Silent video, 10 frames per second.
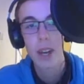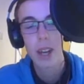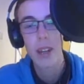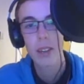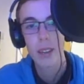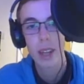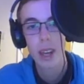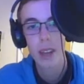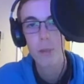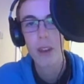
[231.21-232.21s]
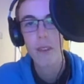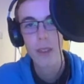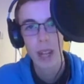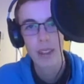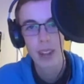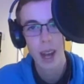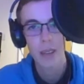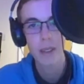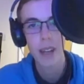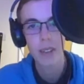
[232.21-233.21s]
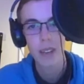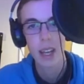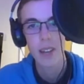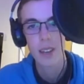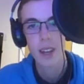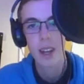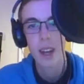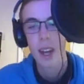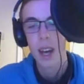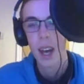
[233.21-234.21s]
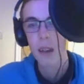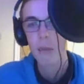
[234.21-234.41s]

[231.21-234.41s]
It's been a fantastic season, and I'm